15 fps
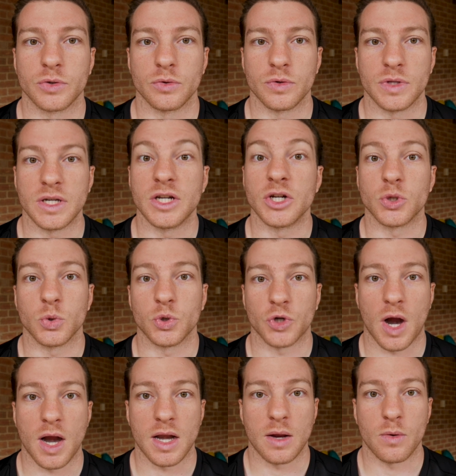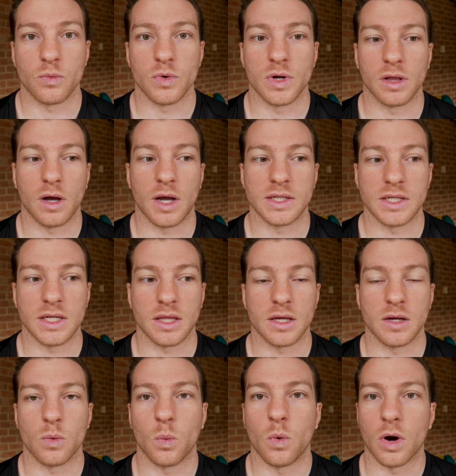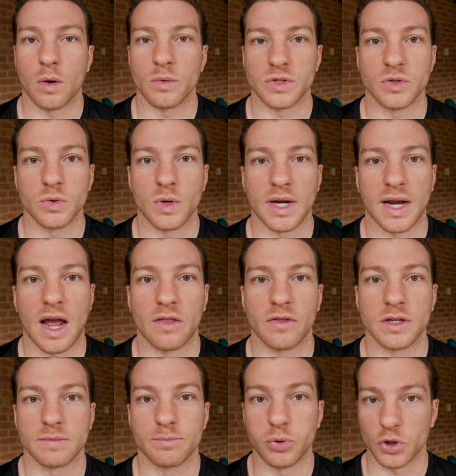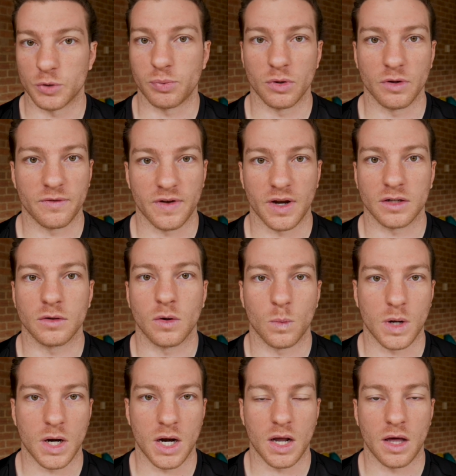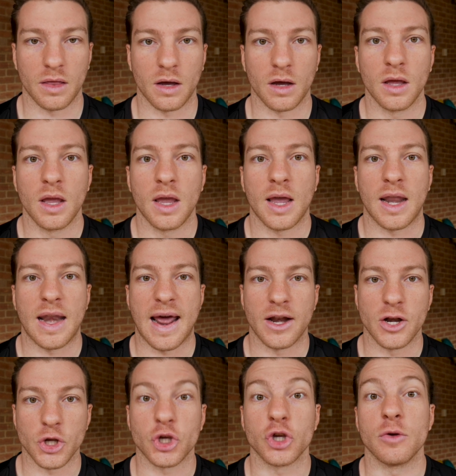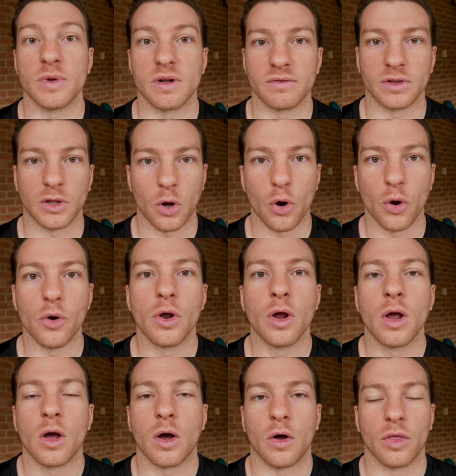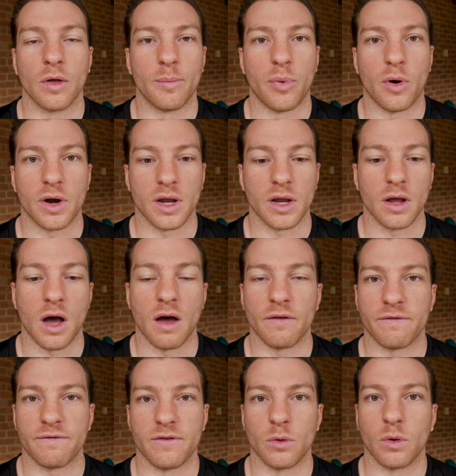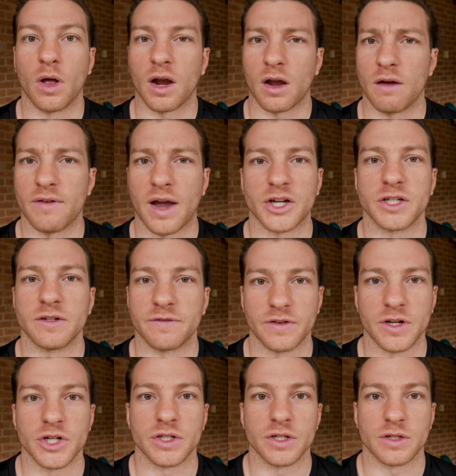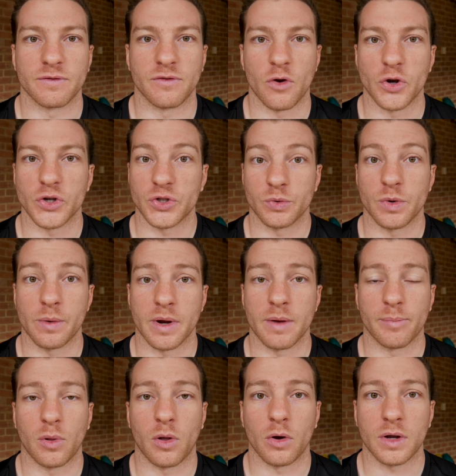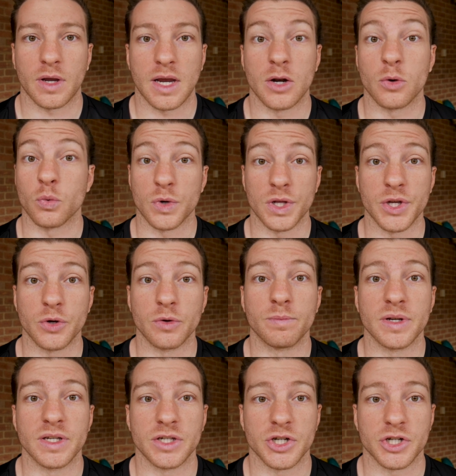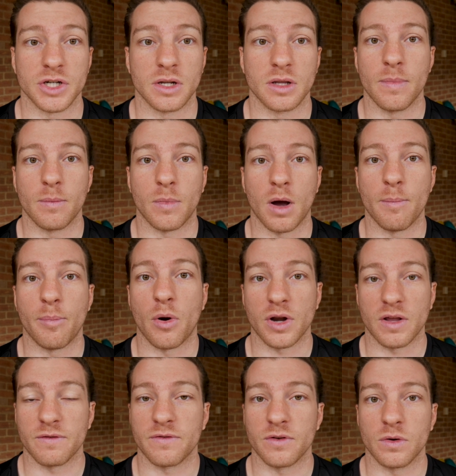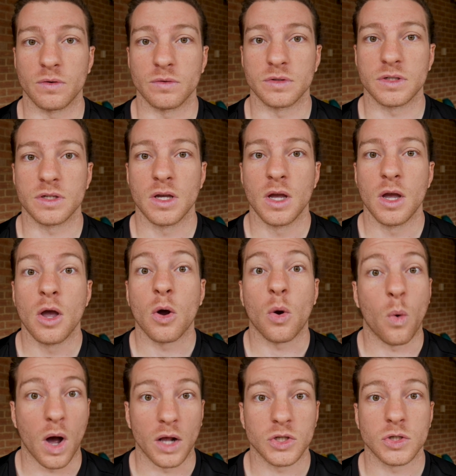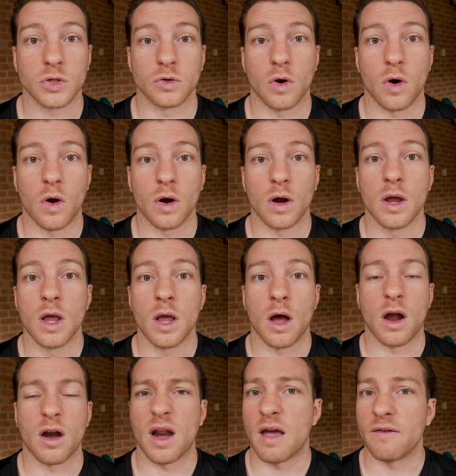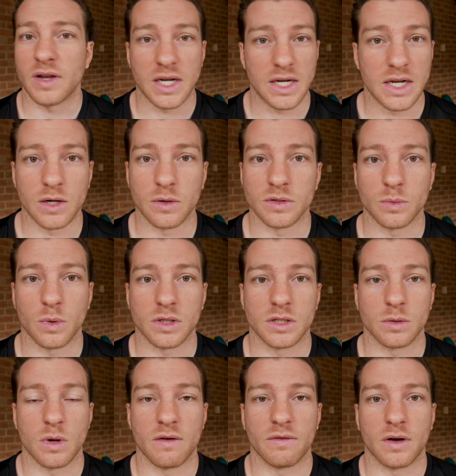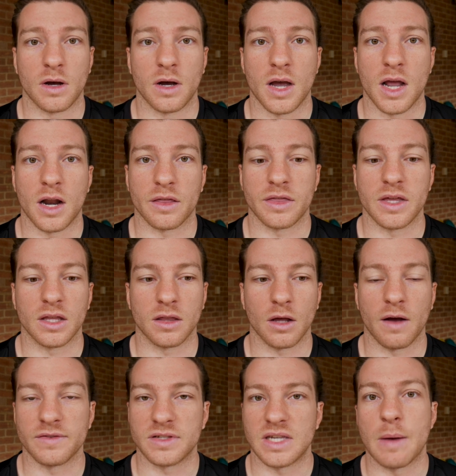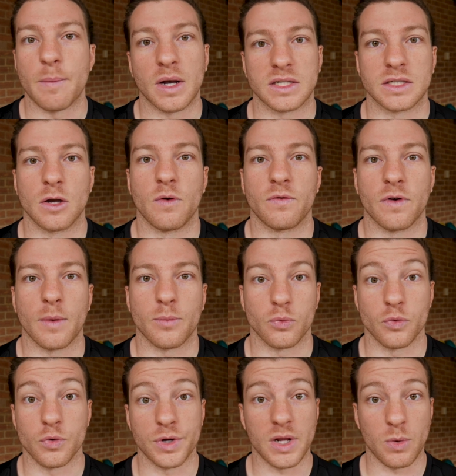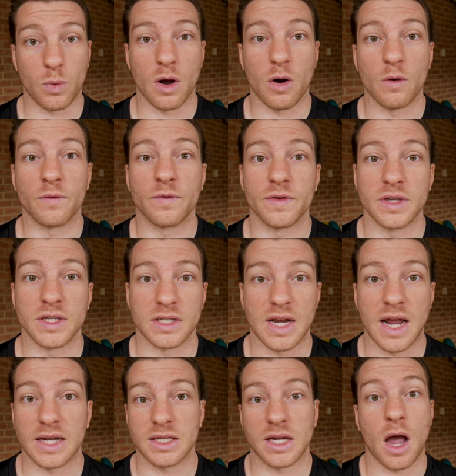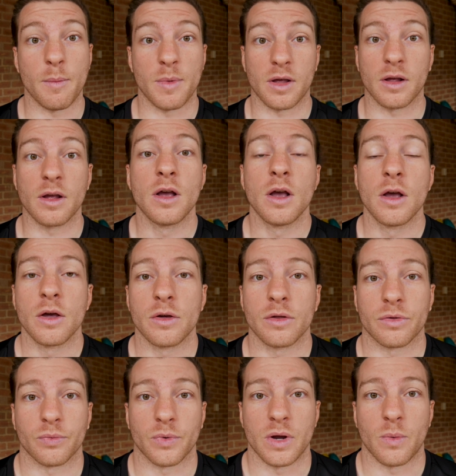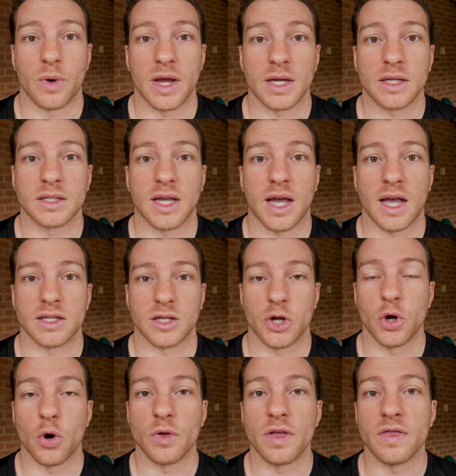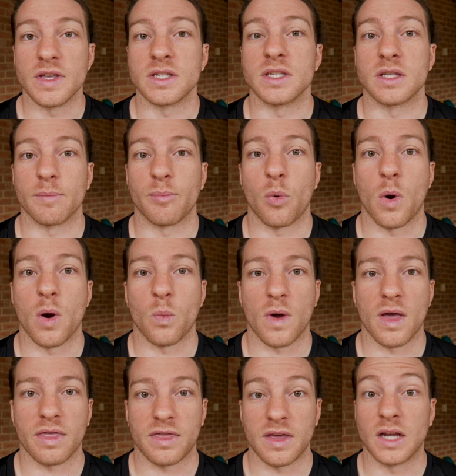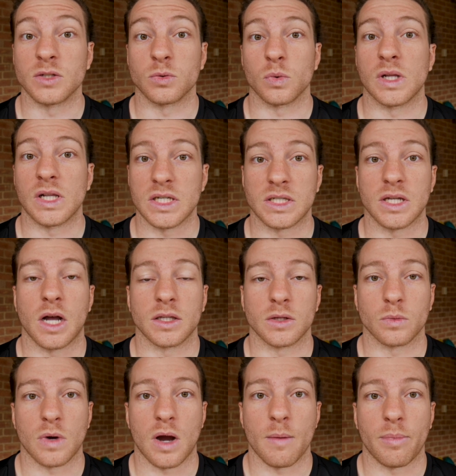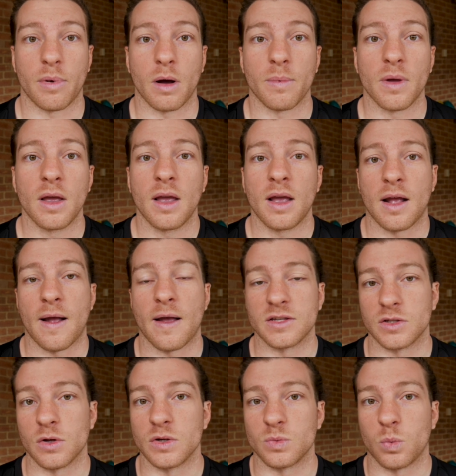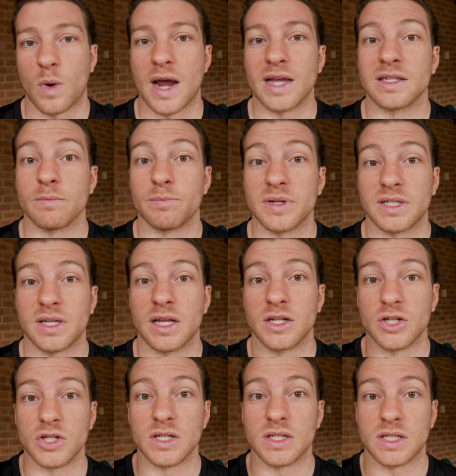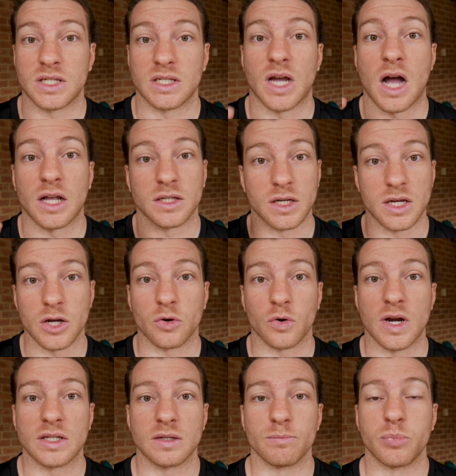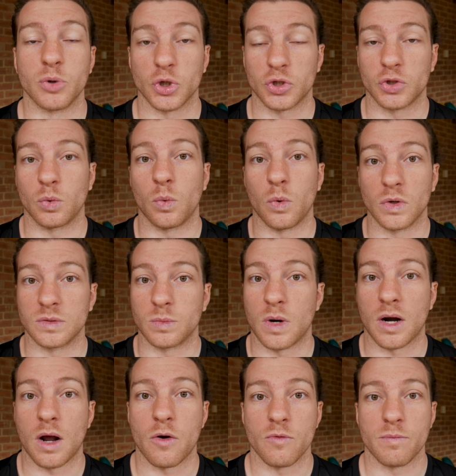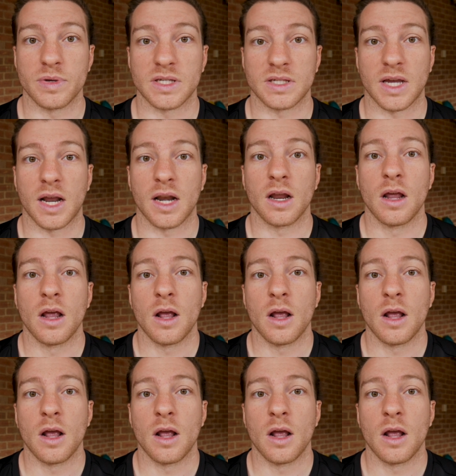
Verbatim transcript: to the initial training, realizing that what I was doing had this push pull effect on one another and had an accumulative load on the body, I feel like I've actually finished this first three week block in a really good position. My body feels quite strong. I don't have any niggles whatsoever. And I think I've set myself up really well for this next coming three weeks as I know that this is the point where things really start to ramp up as those weights and percentages start to increase and push towards 100%,